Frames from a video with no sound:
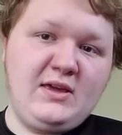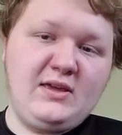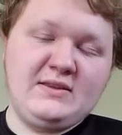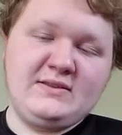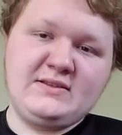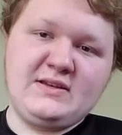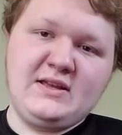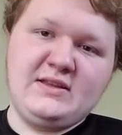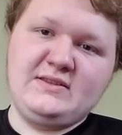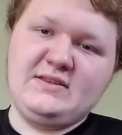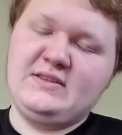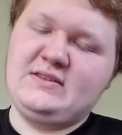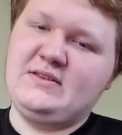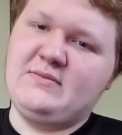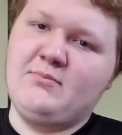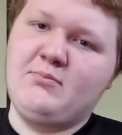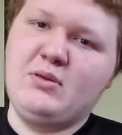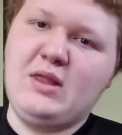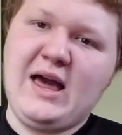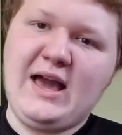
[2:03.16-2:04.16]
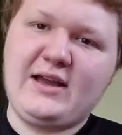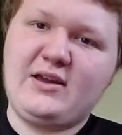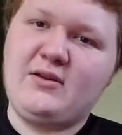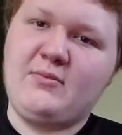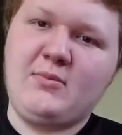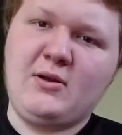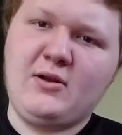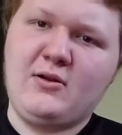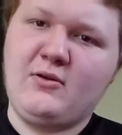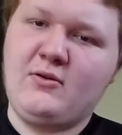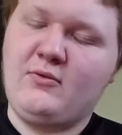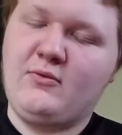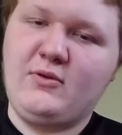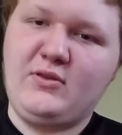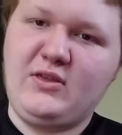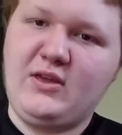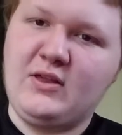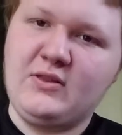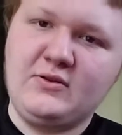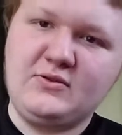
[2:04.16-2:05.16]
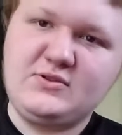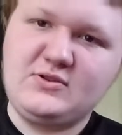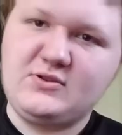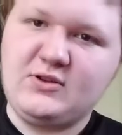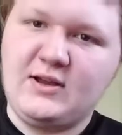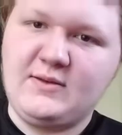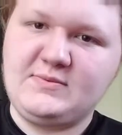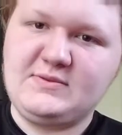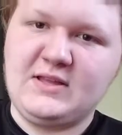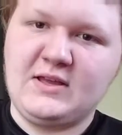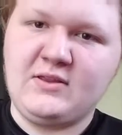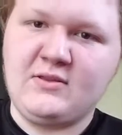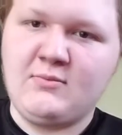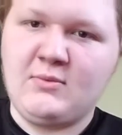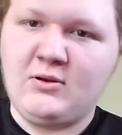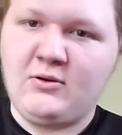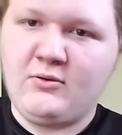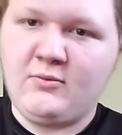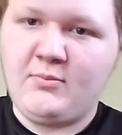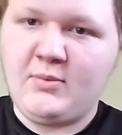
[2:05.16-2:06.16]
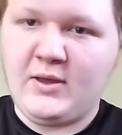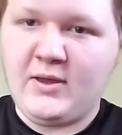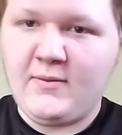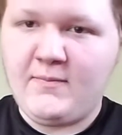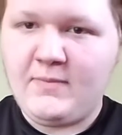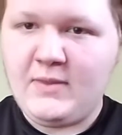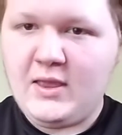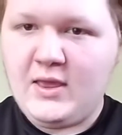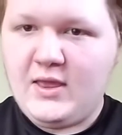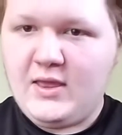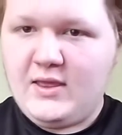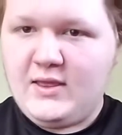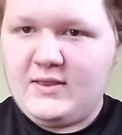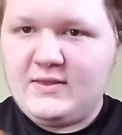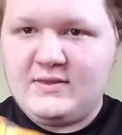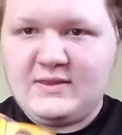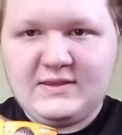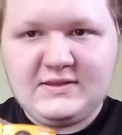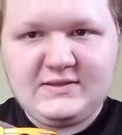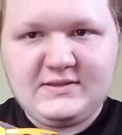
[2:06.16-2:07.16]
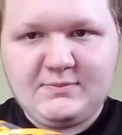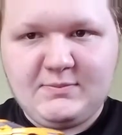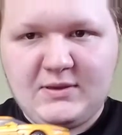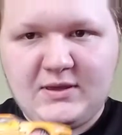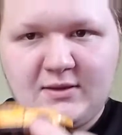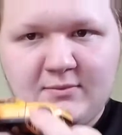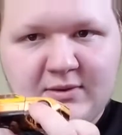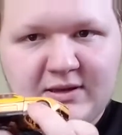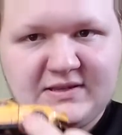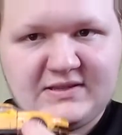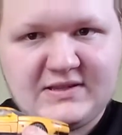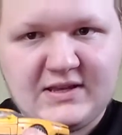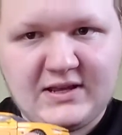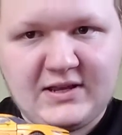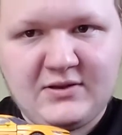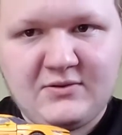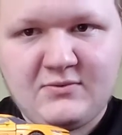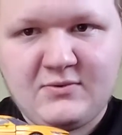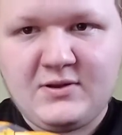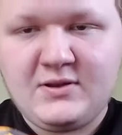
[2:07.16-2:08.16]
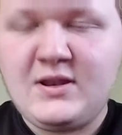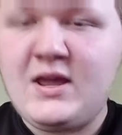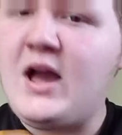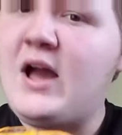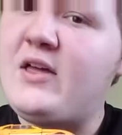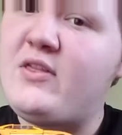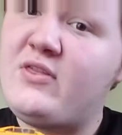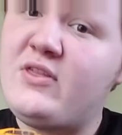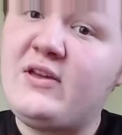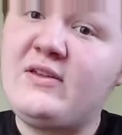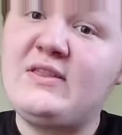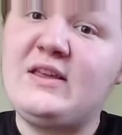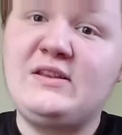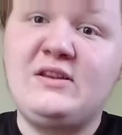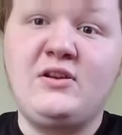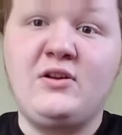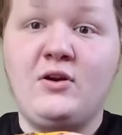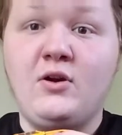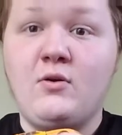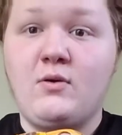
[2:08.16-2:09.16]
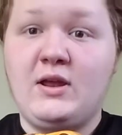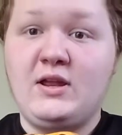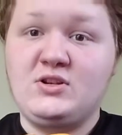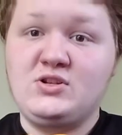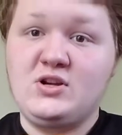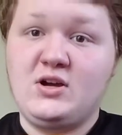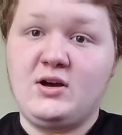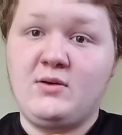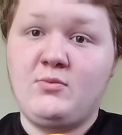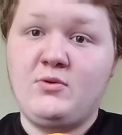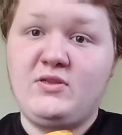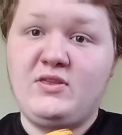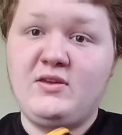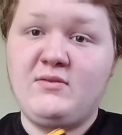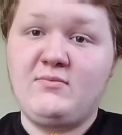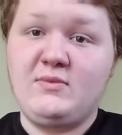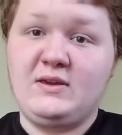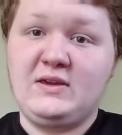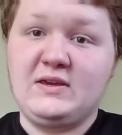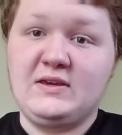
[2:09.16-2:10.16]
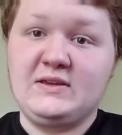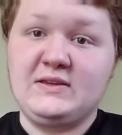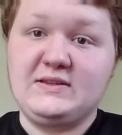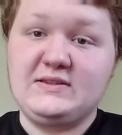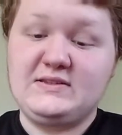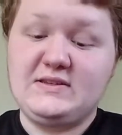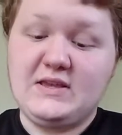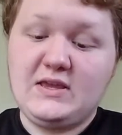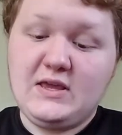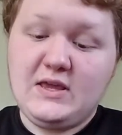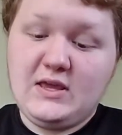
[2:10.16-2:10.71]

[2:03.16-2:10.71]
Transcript: It's a black Camaro with yellow stripes down the middle, but this being my second one, I think they did a great job with it because